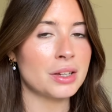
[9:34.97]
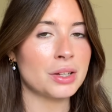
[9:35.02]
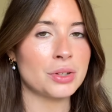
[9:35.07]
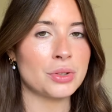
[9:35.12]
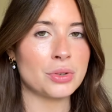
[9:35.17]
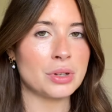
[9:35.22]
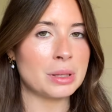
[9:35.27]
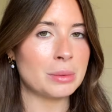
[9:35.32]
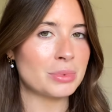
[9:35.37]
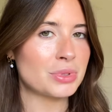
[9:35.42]

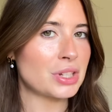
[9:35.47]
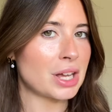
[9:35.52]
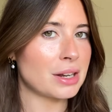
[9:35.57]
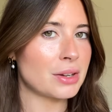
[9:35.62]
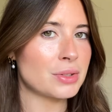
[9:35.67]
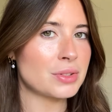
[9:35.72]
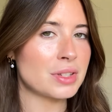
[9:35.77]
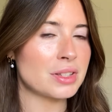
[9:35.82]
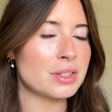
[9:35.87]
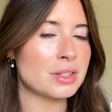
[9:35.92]
Cream
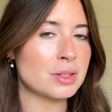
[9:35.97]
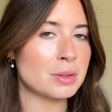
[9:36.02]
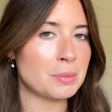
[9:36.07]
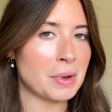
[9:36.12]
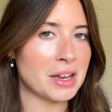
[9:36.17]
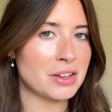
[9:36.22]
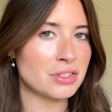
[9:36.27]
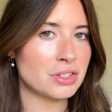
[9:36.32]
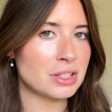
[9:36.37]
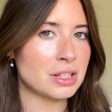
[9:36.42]
shadows
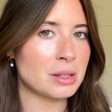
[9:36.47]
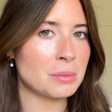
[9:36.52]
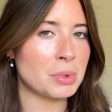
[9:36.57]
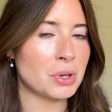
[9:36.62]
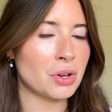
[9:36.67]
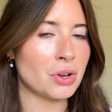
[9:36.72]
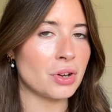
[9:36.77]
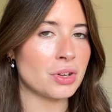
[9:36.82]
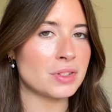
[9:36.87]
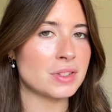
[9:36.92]
especially,
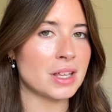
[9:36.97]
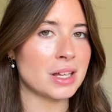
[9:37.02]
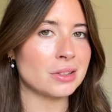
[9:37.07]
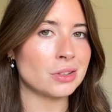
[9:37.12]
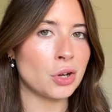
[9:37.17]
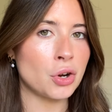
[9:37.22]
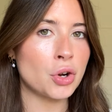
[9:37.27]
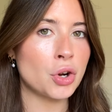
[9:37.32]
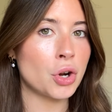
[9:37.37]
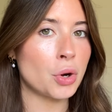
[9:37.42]
because they're
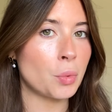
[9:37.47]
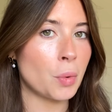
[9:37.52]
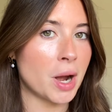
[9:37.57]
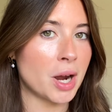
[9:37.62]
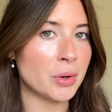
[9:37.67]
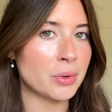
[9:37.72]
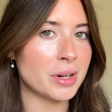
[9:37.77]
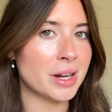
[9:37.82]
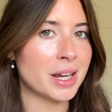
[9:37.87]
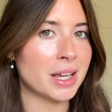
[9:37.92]
longer
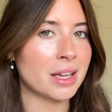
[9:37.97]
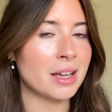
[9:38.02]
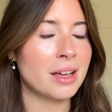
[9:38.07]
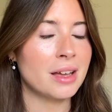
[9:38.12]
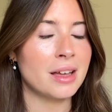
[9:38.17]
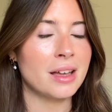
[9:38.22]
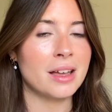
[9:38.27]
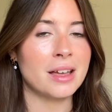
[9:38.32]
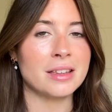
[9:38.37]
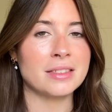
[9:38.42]
wearing,
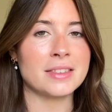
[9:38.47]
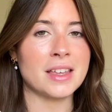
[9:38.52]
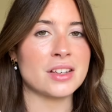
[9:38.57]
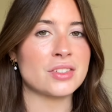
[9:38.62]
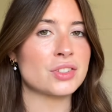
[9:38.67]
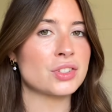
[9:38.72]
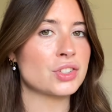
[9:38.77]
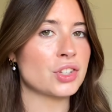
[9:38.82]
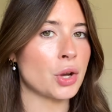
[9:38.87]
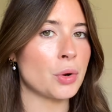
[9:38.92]
they're
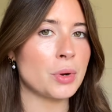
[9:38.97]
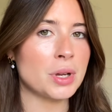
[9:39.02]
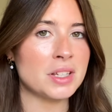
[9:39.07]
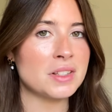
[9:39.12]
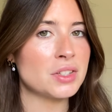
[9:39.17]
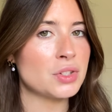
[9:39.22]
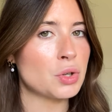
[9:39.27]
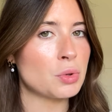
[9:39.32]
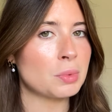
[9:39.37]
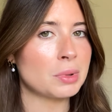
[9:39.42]
so
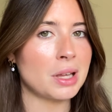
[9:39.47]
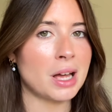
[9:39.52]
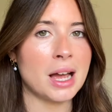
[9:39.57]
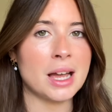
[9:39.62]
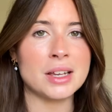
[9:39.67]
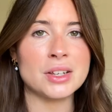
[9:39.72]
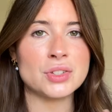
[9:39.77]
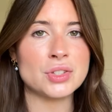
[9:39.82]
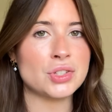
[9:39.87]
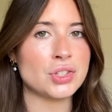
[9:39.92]
easy to
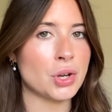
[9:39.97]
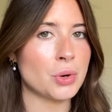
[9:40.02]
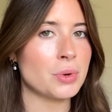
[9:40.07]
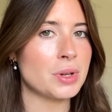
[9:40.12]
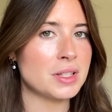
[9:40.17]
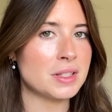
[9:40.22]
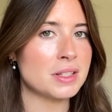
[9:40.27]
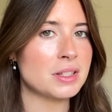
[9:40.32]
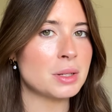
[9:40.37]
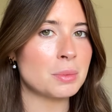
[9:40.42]
apply, so
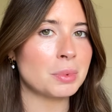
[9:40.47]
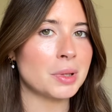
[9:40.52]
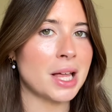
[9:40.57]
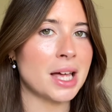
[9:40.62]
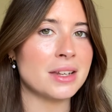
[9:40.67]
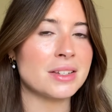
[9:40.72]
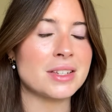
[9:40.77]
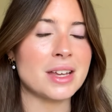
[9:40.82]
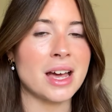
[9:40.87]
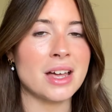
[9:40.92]
easy to
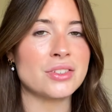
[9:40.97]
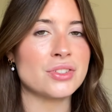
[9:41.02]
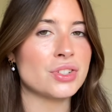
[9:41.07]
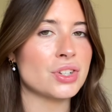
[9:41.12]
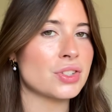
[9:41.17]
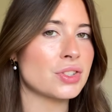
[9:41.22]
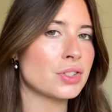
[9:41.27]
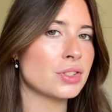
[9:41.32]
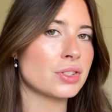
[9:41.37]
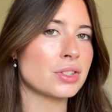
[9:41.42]
blend, and
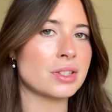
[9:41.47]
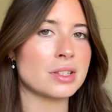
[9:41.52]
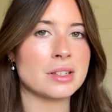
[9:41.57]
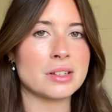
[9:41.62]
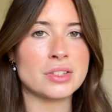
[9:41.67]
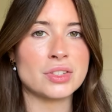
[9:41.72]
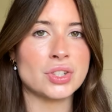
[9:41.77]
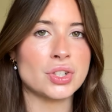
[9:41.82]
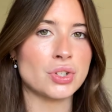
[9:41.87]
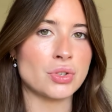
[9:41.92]

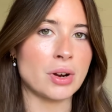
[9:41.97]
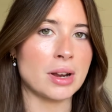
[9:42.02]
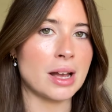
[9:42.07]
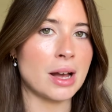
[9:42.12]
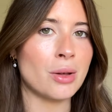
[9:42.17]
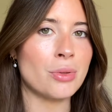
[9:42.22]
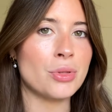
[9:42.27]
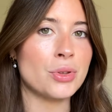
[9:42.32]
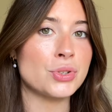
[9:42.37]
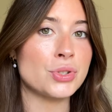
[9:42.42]
just straight
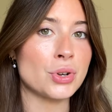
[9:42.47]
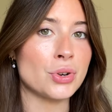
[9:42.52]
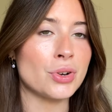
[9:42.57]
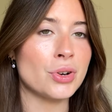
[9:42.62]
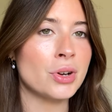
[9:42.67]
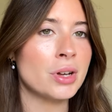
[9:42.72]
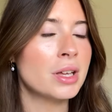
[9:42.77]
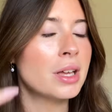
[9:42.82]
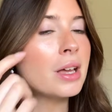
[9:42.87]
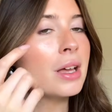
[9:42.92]
out the
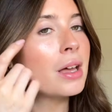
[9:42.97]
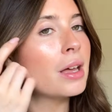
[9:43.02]
door.